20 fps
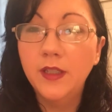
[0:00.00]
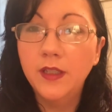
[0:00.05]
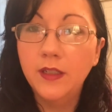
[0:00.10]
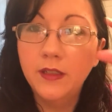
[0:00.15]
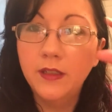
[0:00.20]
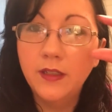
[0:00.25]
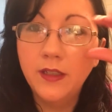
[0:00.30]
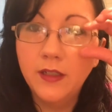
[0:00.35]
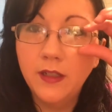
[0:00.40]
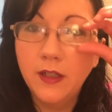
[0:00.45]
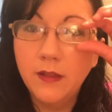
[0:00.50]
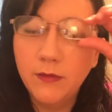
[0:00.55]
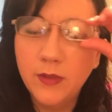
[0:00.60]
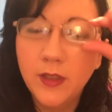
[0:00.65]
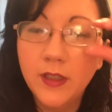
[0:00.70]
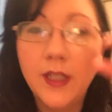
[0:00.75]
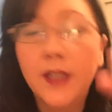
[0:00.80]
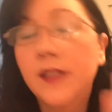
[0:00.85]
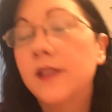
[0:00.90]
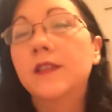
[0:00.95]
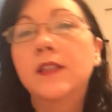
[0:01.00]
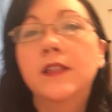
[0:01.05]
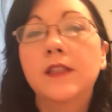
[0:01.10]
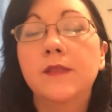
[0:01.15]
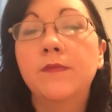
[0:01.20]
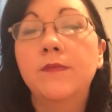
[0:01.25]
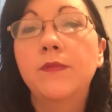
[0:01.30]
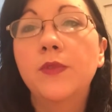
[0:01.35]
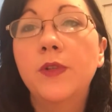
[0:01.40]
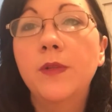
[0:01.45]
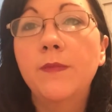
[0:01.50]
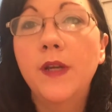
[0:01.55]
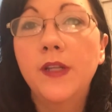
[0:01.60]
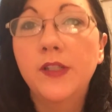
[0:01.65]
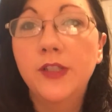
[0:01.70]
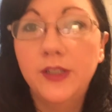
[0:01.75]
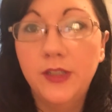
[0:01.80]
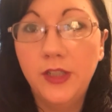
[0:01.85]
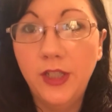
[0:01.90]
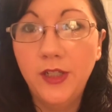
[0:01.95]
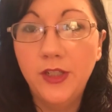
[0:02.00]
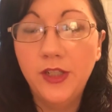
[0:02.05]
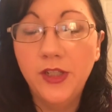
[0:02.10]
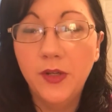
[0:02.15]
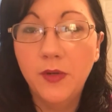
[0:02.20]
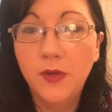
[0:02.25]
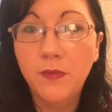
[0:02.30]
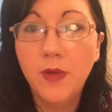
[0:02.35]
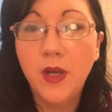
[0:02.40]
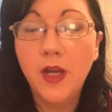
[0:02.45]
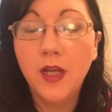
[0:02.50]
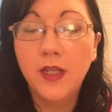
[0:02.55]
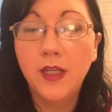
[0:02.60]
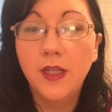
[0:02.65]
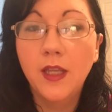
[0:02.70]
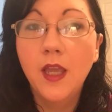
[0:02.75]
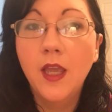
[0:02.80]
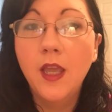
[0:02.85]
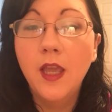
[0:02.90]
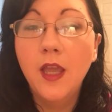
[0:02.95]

And, you know, I realized that it's more about just changing your body.